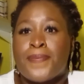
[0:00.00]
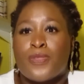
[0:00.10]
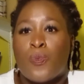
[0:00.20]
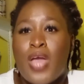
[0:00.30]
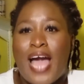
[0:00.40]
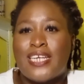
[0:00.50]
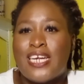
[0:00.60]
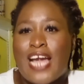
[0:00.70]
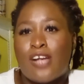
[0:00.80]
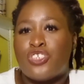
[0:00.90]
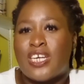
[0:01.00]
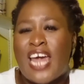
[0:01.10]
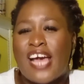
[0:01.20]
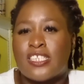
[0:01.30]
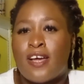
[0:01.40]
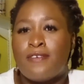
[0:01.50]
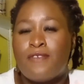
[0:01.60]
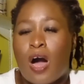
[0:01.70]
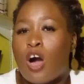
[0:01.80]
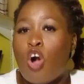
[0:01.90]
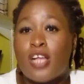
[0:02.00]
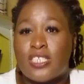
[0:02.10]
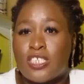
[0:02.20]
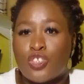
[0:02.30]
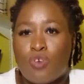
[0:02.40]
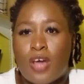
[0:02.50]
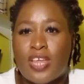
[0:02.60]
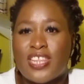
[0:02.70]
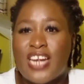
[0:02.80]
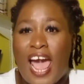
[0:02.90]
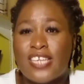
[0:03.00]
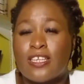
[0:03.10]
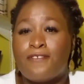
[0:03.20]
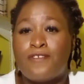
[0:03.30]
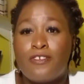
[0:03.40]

We are in a country that has a continent rather that has